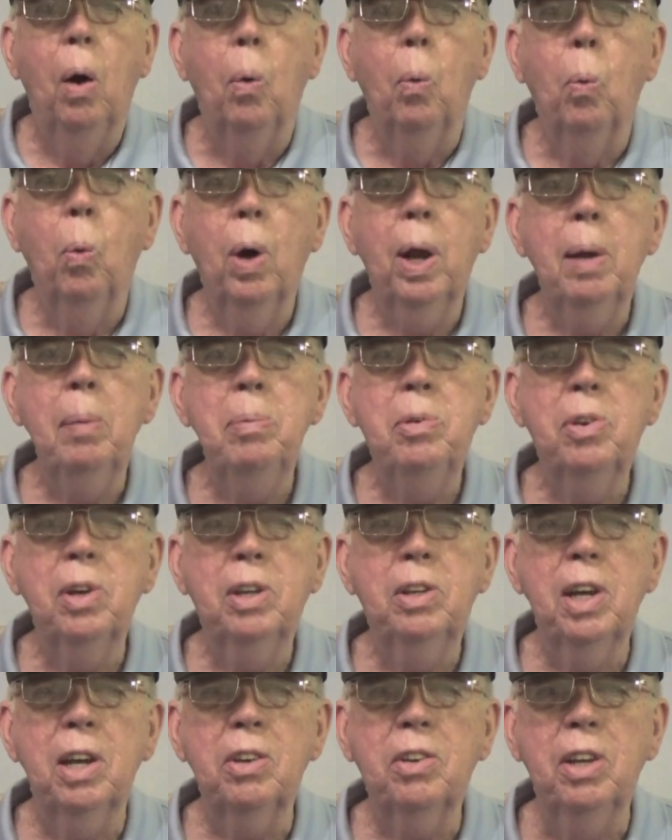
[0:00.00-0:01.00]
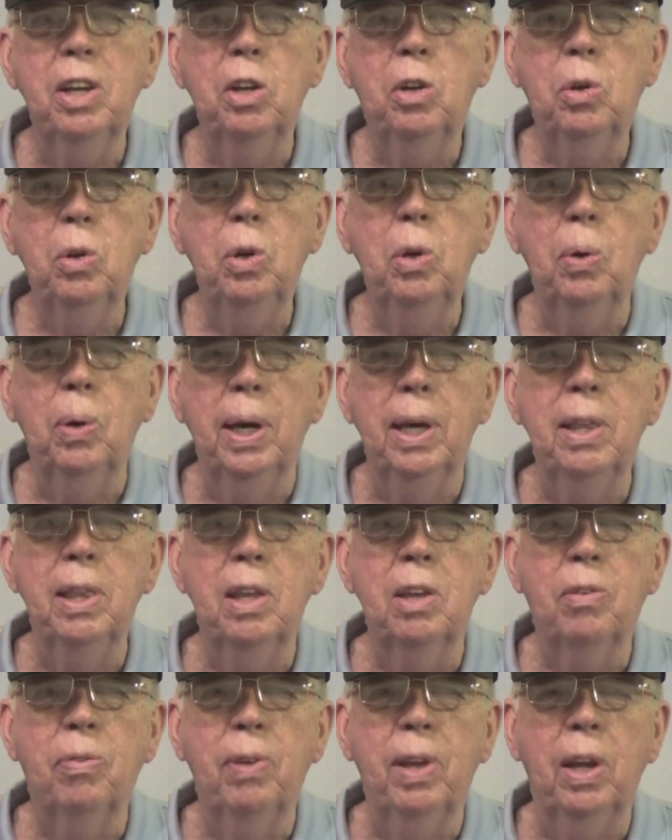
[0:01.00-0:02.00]
What I'm suggesting to you in
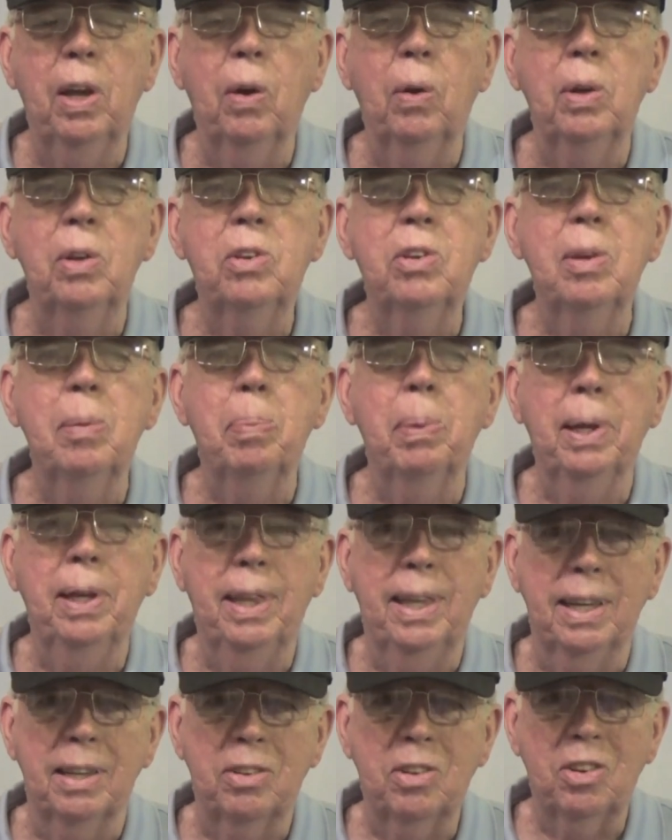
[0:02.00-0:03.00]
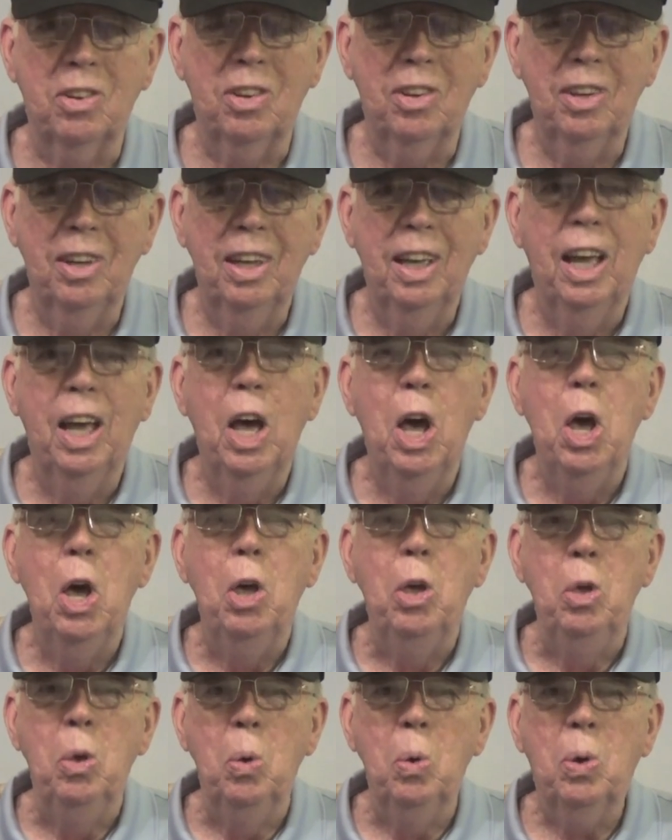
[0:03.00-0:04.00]
this video is simply this.
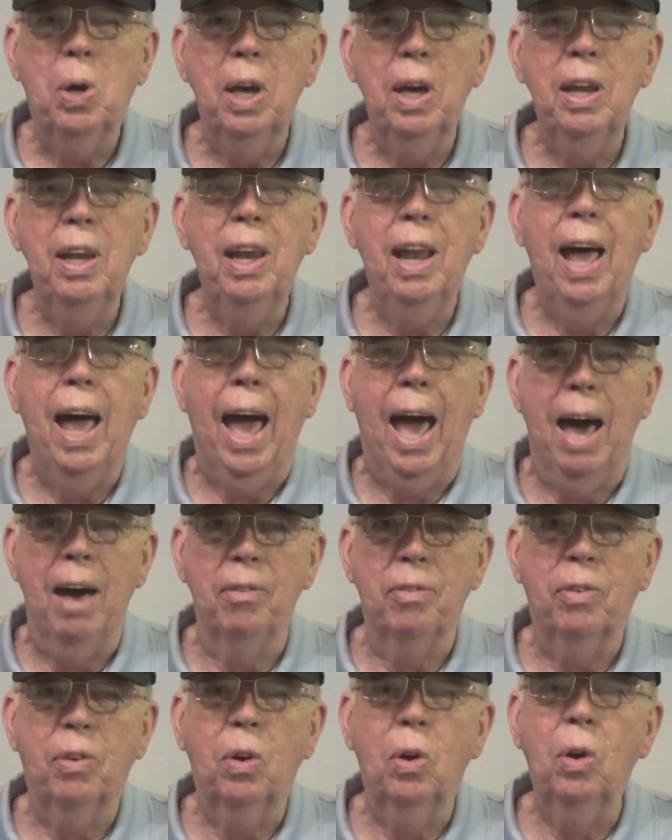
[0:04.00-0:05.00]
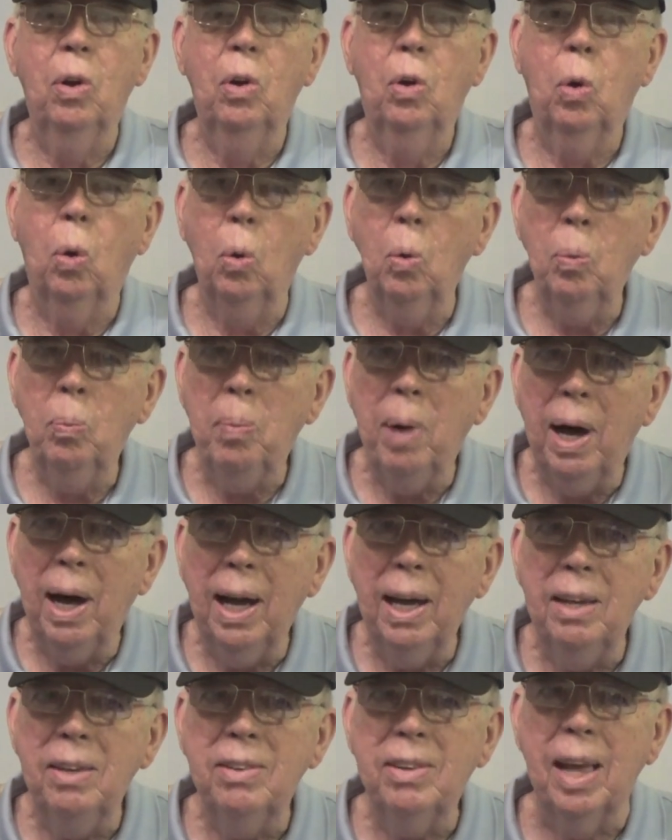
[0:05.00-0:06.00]
You can have coal
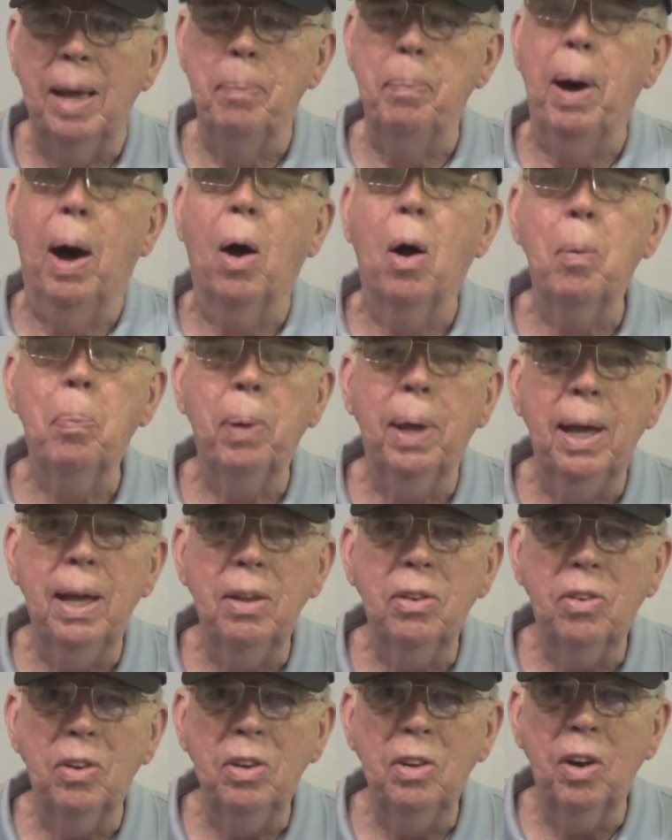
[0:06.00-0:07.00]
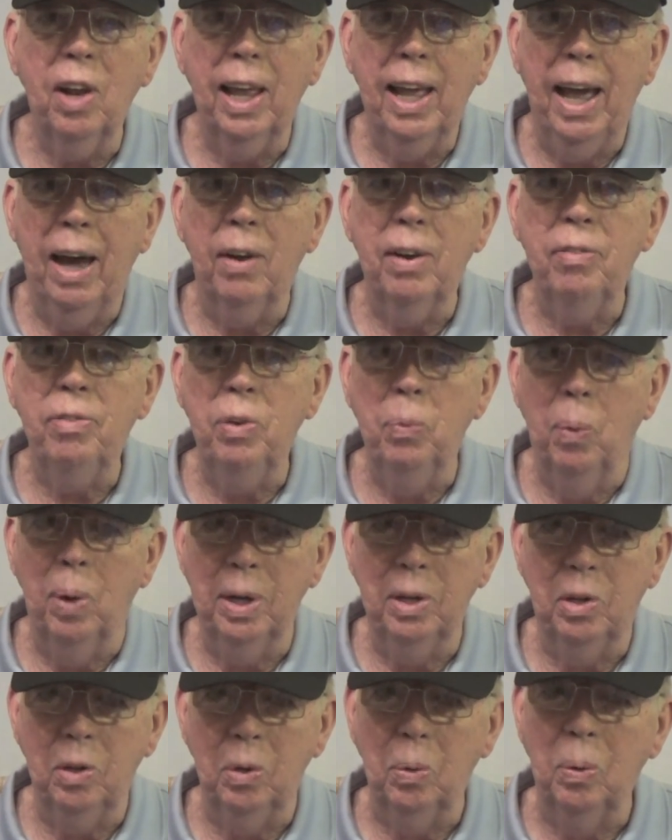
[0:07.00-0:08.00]
mines and power plants on your layout if you
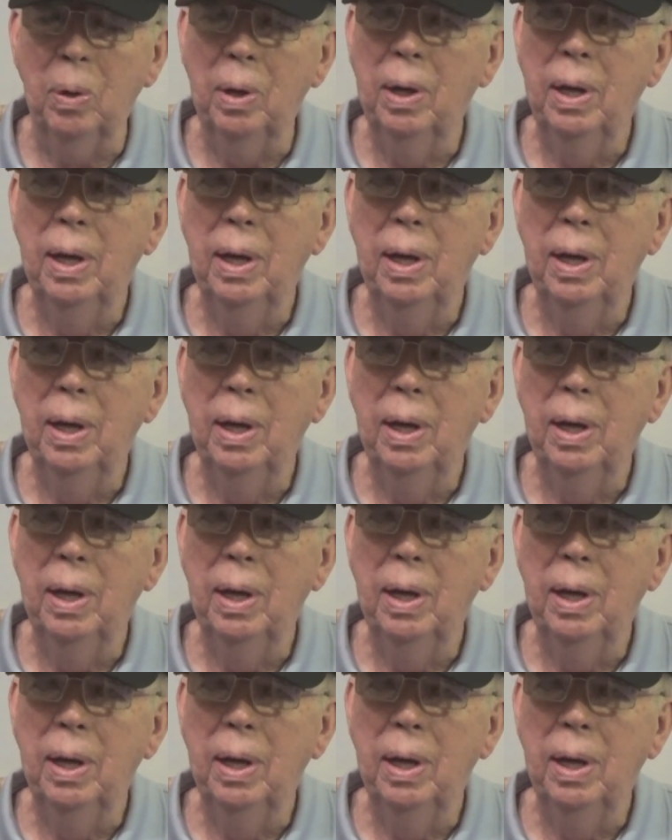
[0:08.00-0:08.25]
want to,